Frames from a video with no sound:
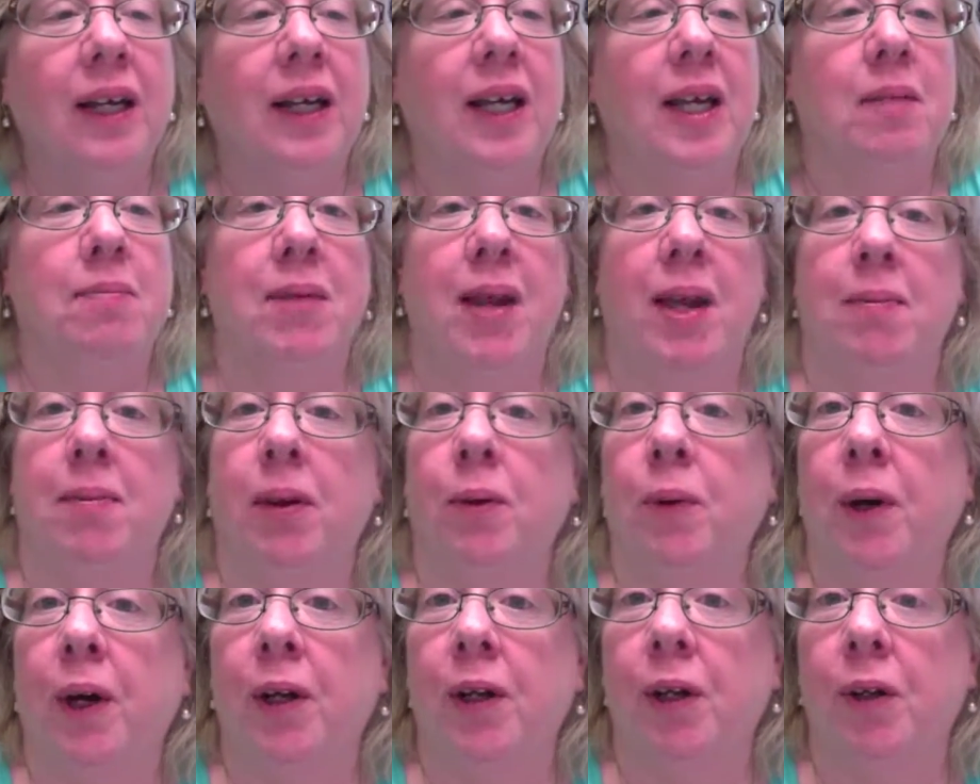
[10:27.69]
It may be
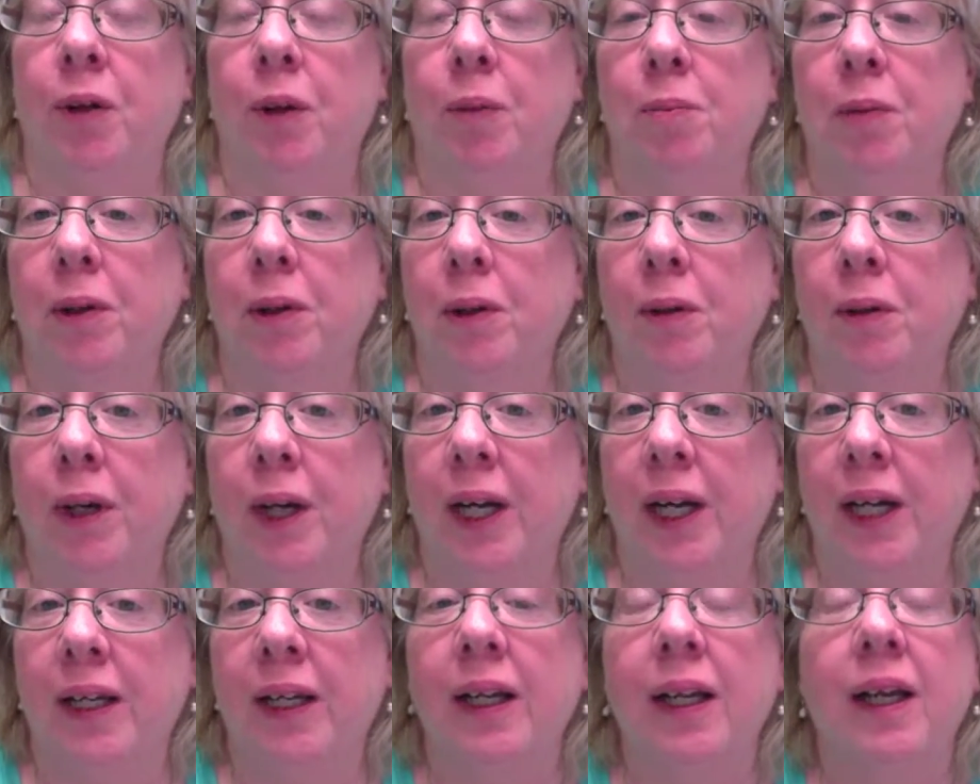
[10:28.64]
where you're
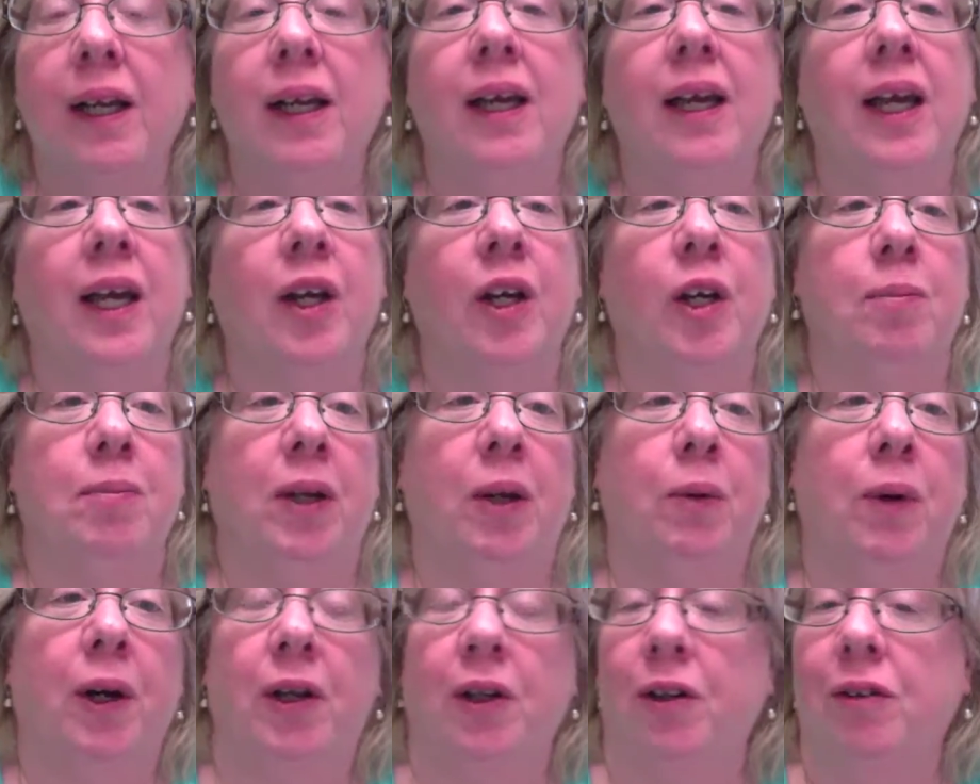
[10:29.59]
employed, it could be
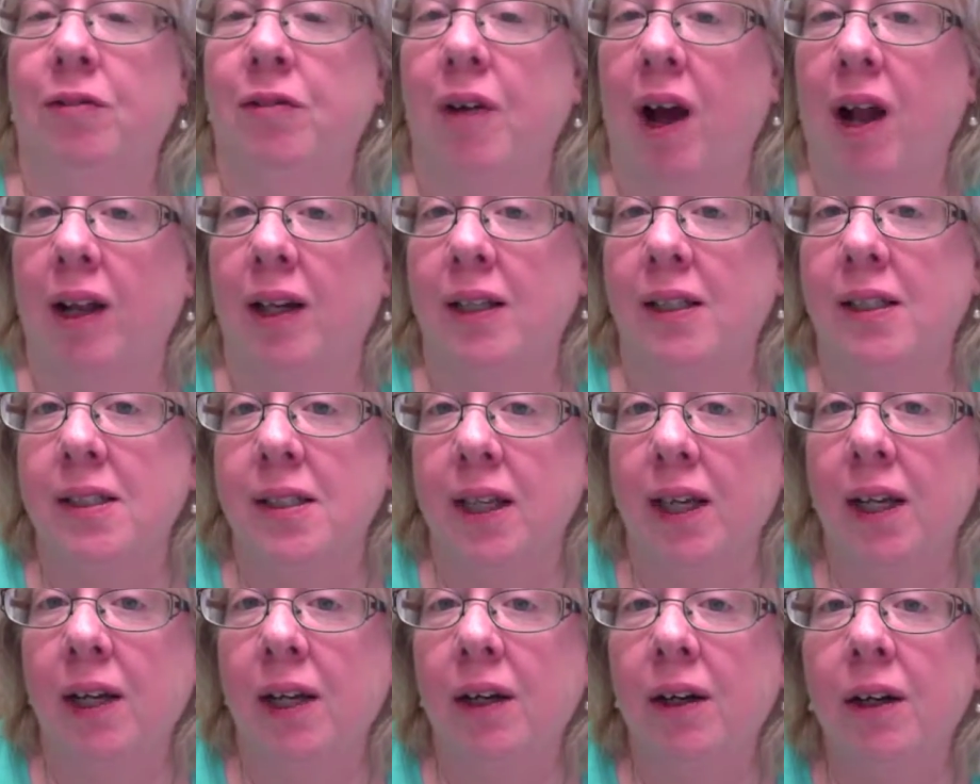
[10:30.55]
where you
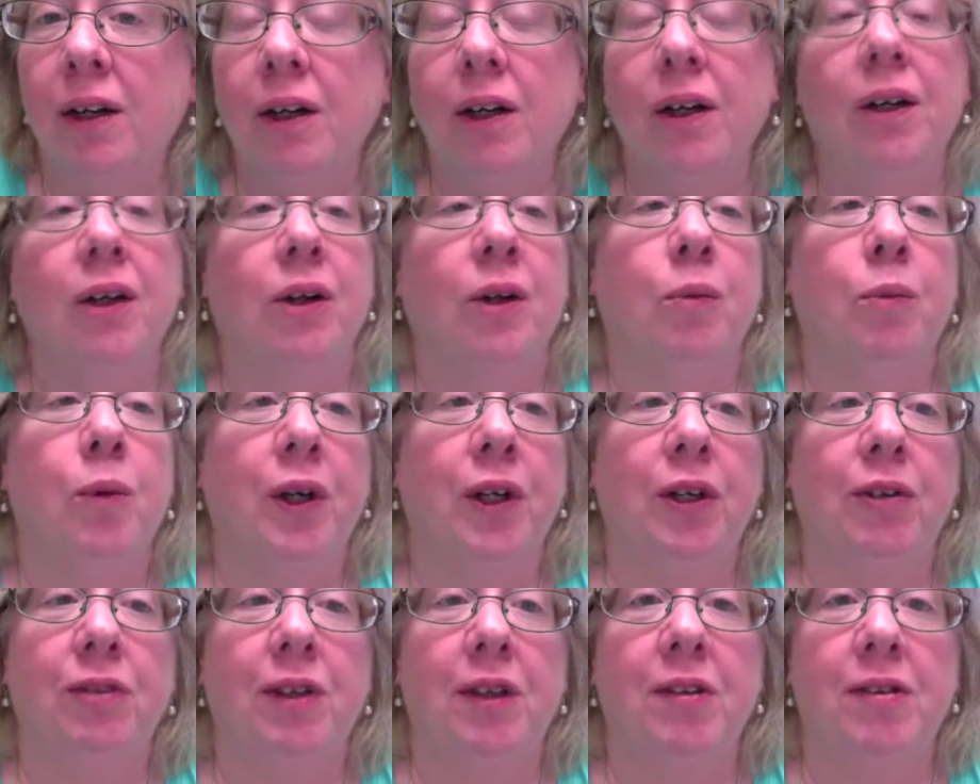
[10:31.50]
volunteer, where
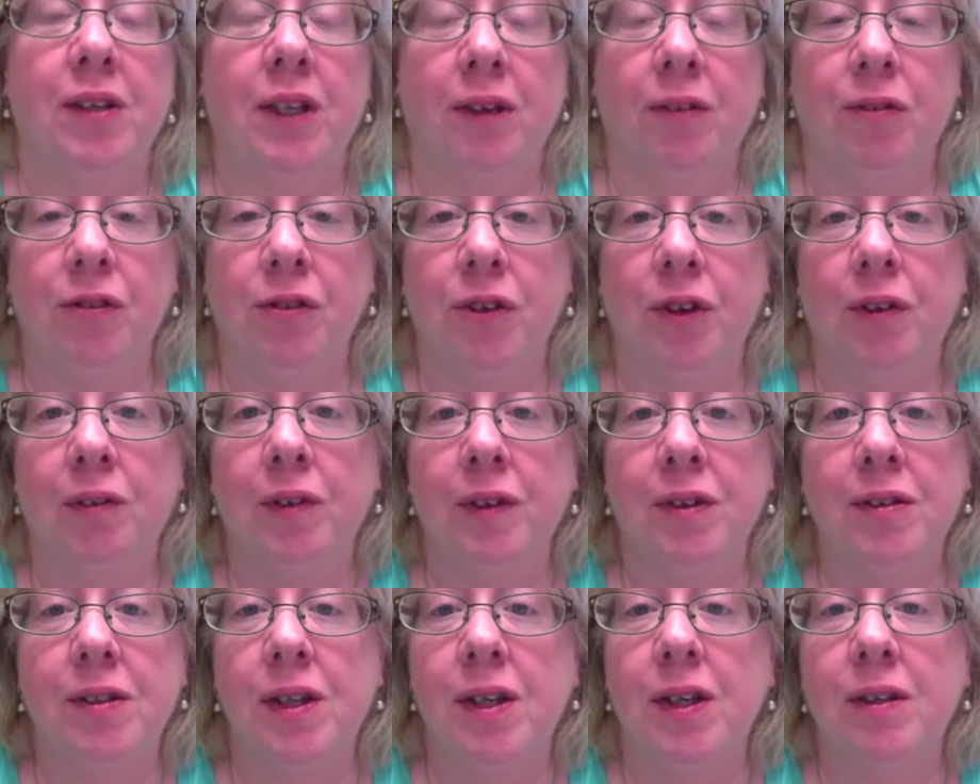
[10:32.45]
you receive
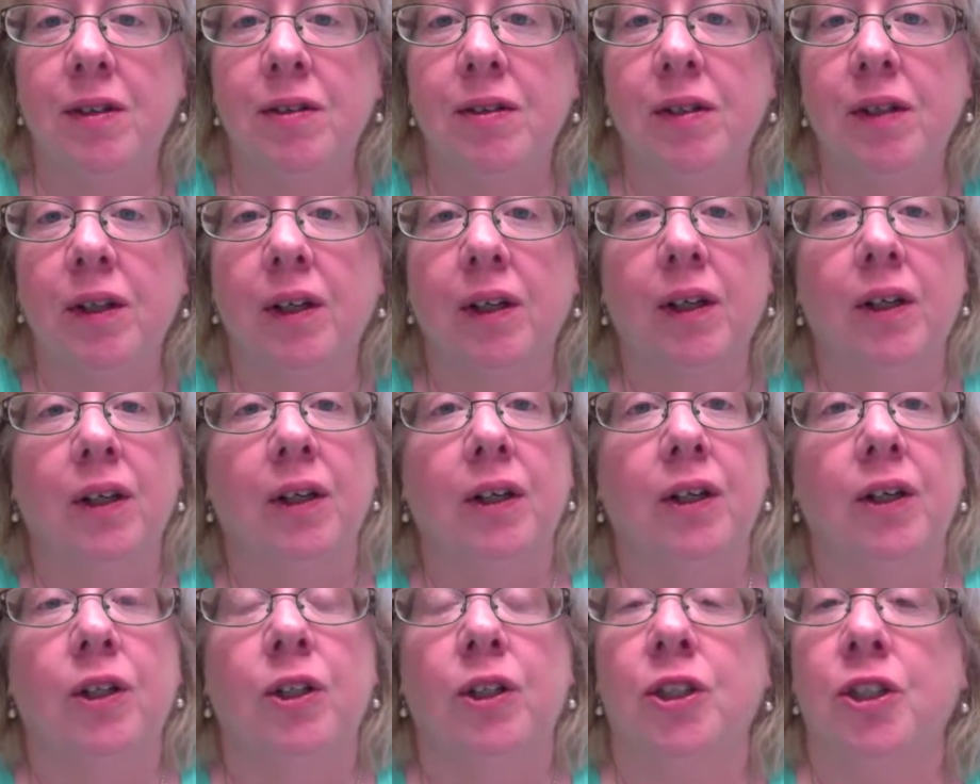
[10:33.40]
services,
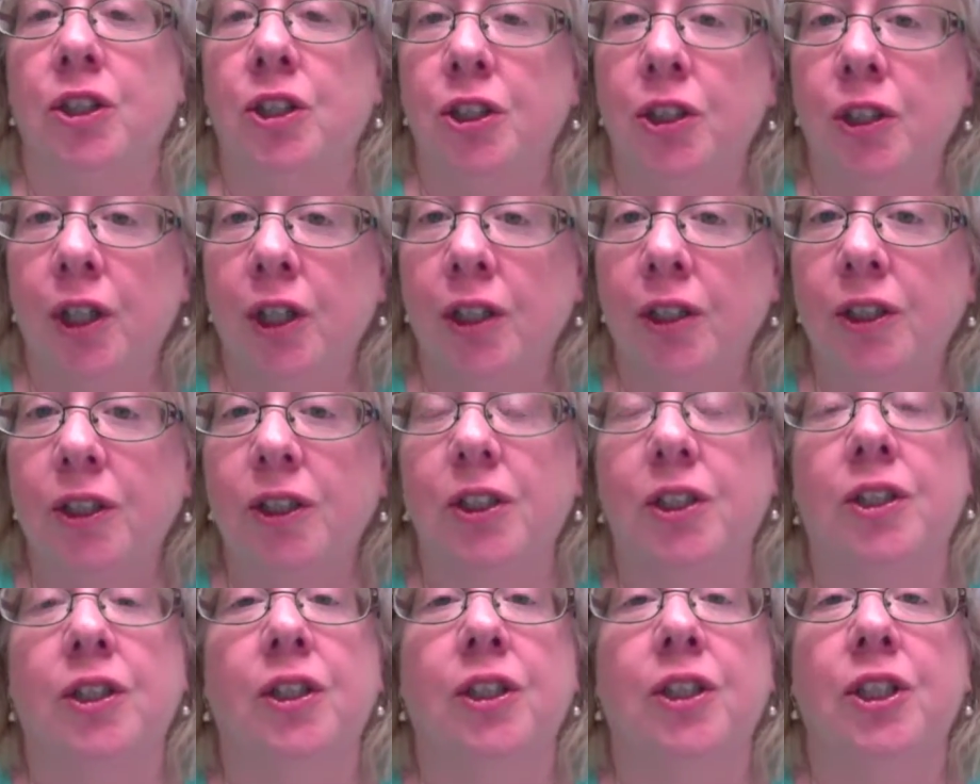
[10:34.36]
your
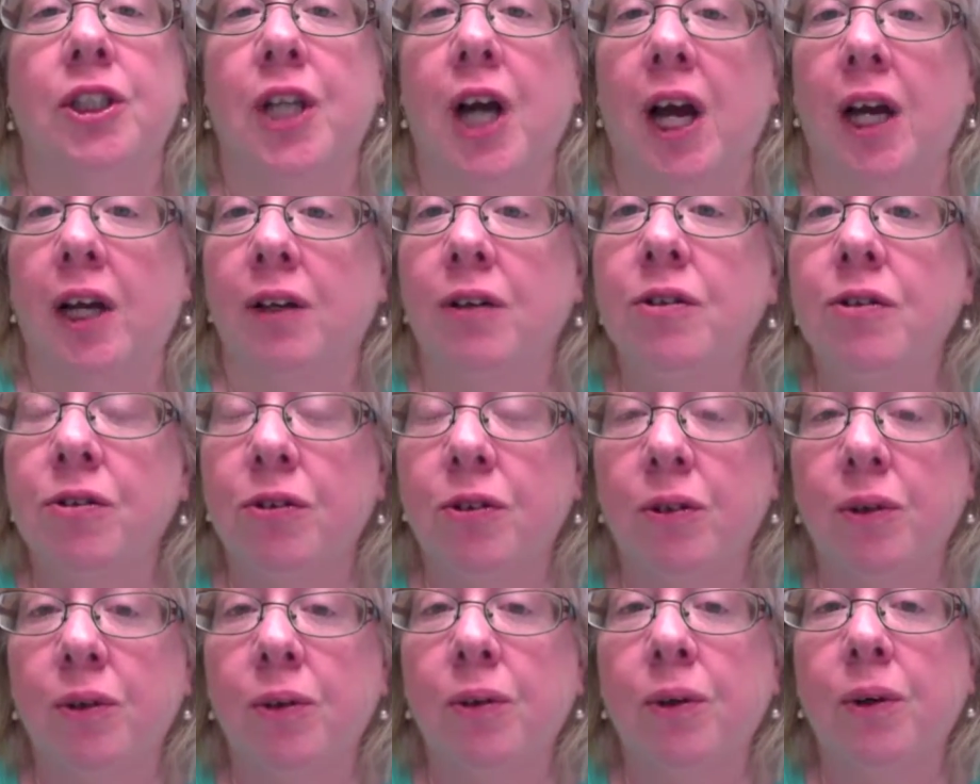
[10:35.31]
church, your child's
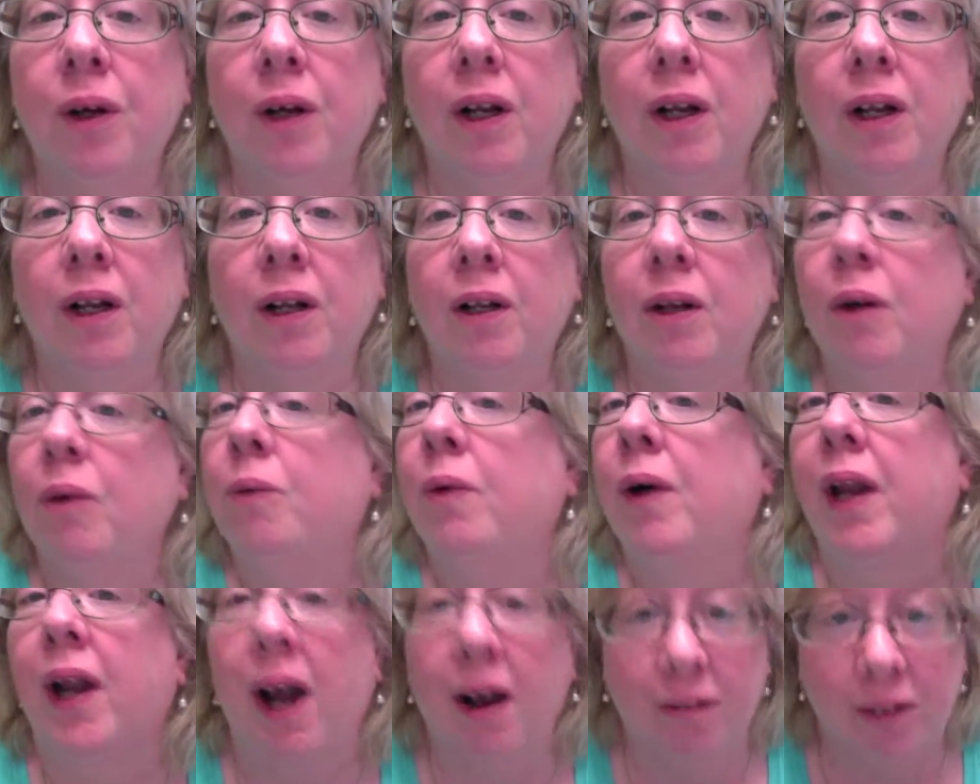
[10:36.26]
school,
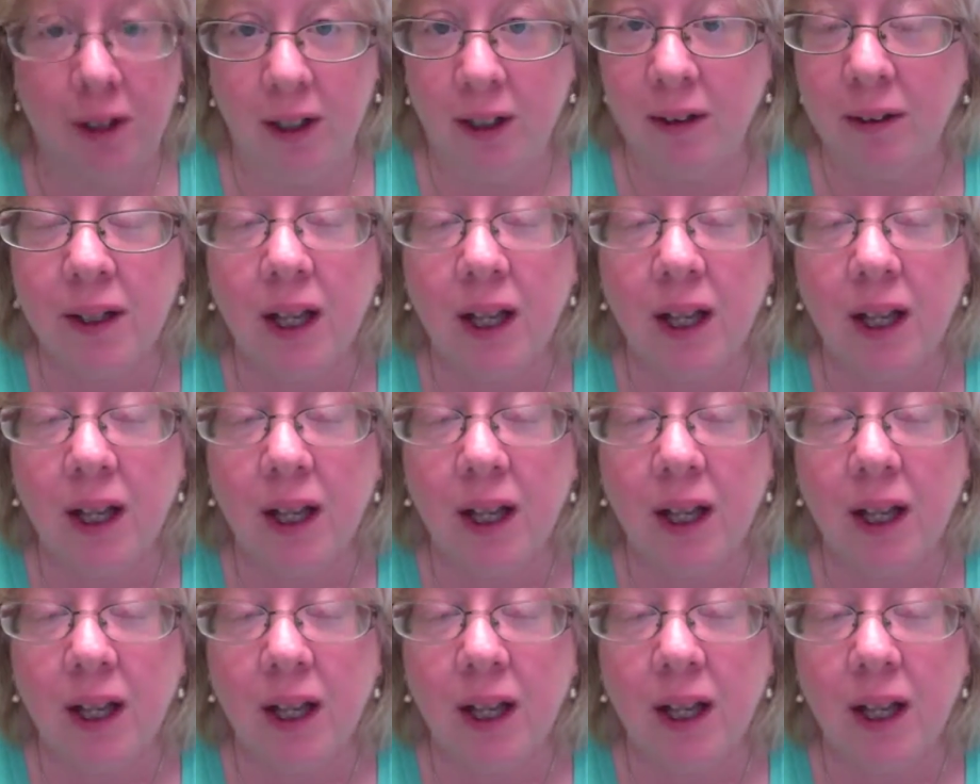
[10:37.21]
whatever,